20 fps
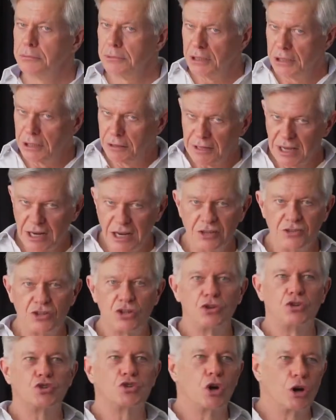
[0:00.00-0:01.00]
And that
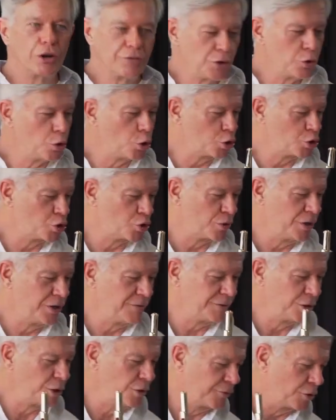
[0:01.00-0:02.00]
continues on in the orchestra,
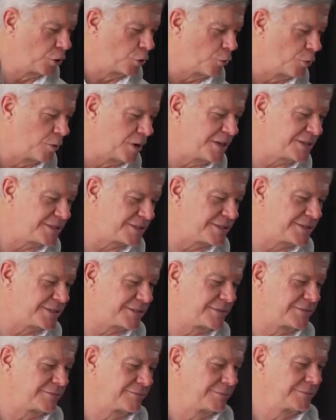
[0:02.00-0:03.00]
even though you've got
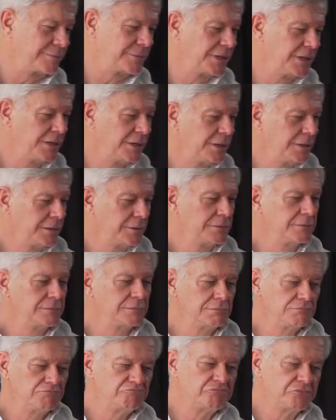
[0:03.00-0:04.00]
rests.
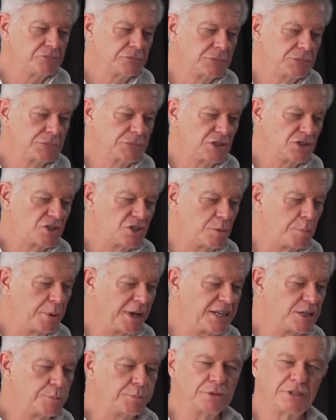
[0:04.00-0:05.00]
It's
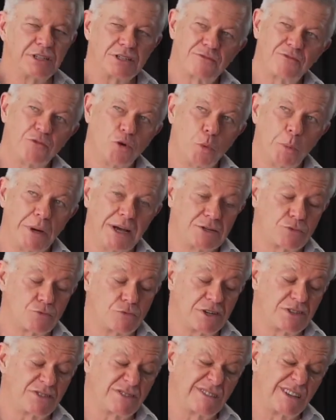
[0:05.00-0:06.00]
debatable, there's 4 bars
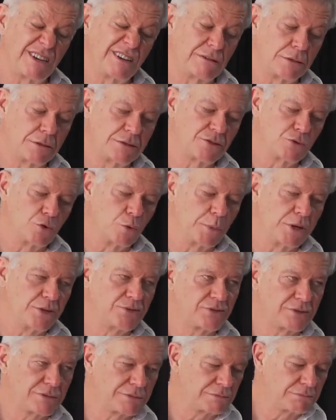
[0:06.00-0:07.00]
rest there. It's
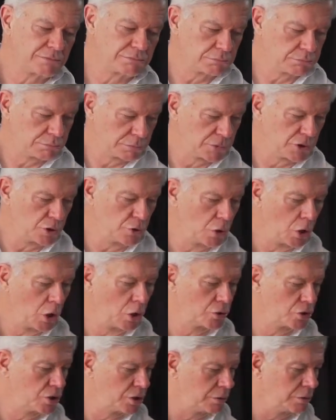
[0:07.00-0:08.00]
almost too
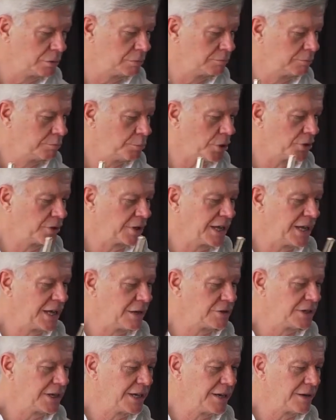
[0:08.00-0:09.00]
long to bother
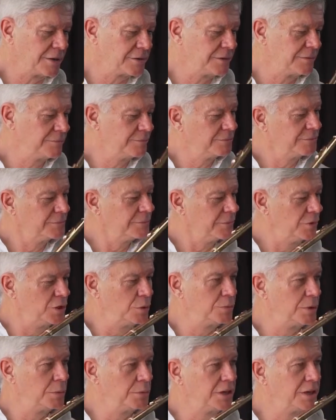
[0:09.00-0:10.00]
counting out. You
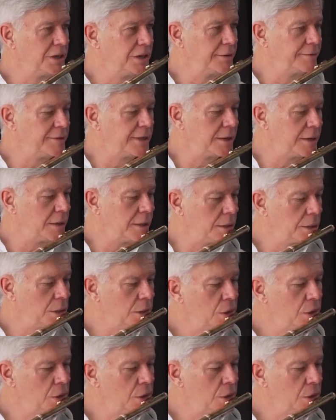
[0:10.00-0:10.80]
probably could leave that out.